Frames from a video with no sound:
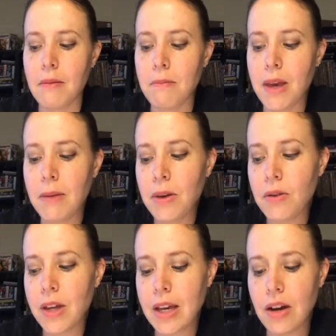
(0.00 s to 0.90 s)
Maybe you
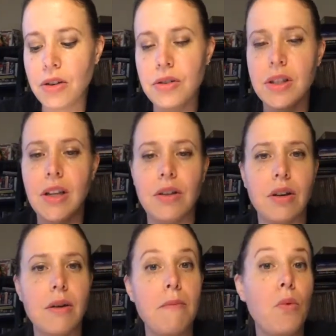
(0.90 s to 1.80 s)
like characters that look
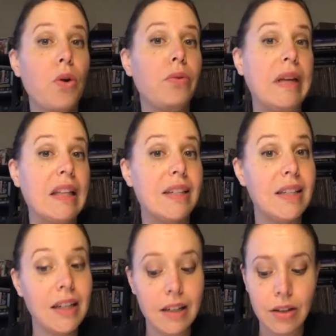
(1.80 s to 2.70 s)
more
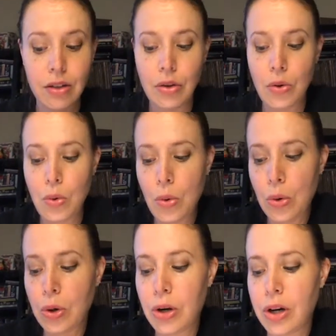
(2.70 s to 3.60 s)
realistic,
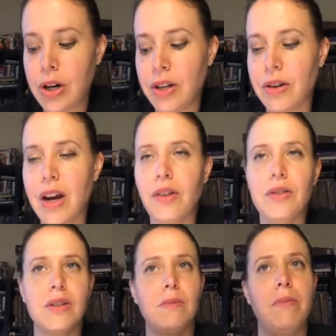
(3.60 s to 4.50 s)
or your character
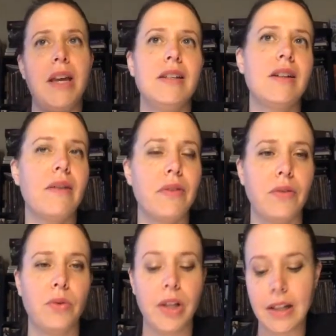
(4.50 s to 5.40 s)
is based off of a
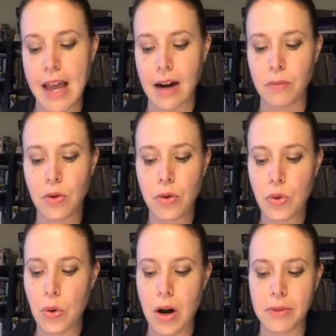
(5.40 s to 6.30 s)
real animal
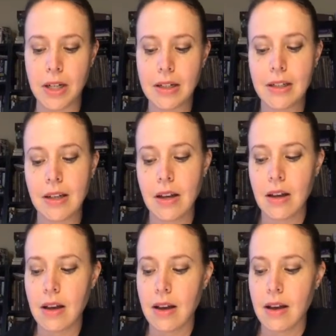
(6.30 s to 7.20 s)
or object,
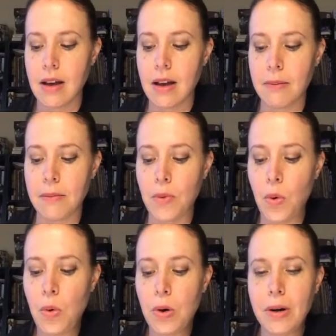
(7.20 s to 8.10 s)

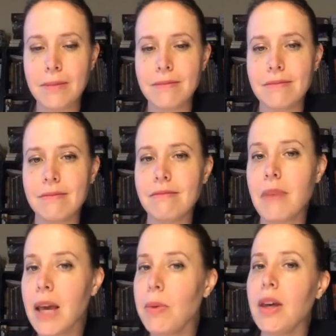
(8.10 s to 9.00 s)
or
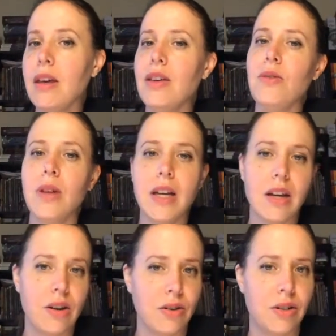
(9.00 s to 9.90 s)
maybe you like
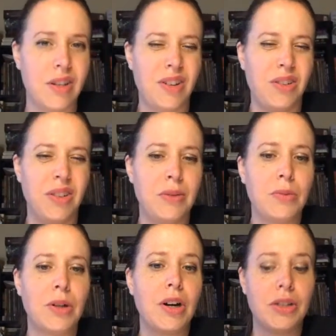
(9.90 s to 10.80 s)
characters that are a little
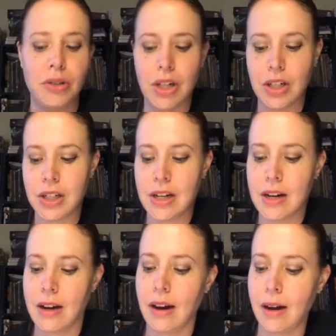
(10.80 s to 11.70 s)
more cartoonish.
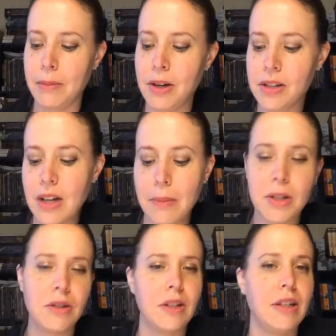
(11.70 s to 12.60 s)
Here's an
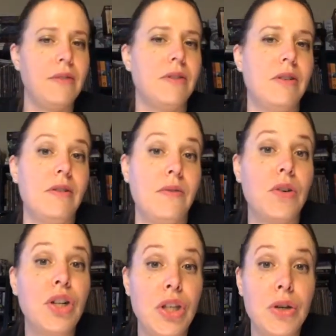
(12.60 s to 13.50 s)
opportunity
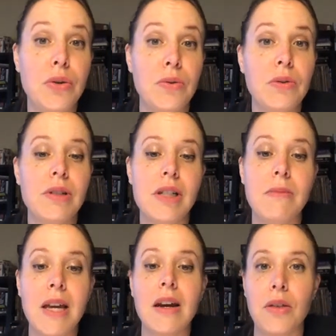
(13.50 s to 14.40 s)
for you to
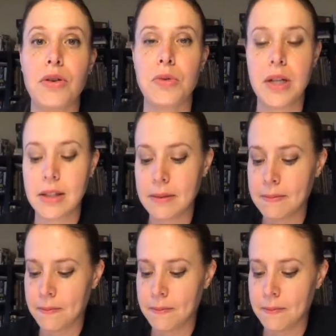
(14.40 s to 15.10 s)
make another choice.